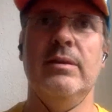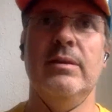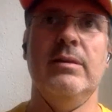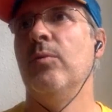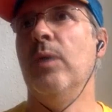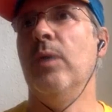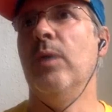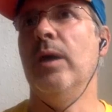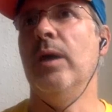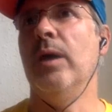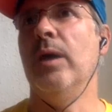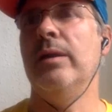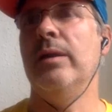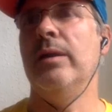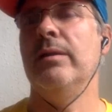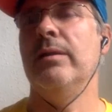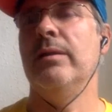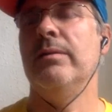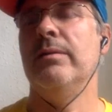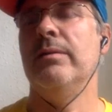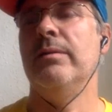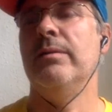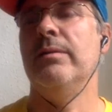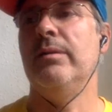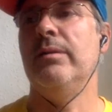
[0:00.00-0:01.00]
One,
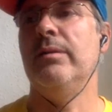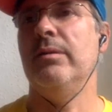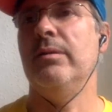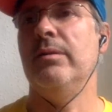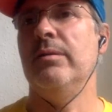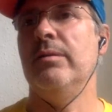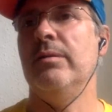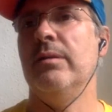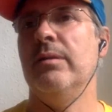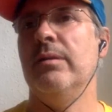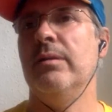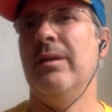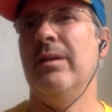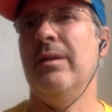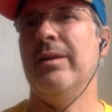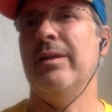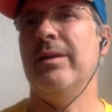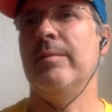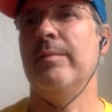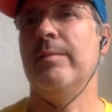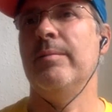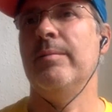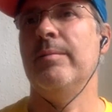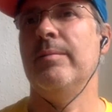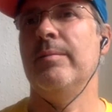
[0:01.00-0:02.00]

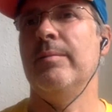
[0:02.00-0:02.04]
like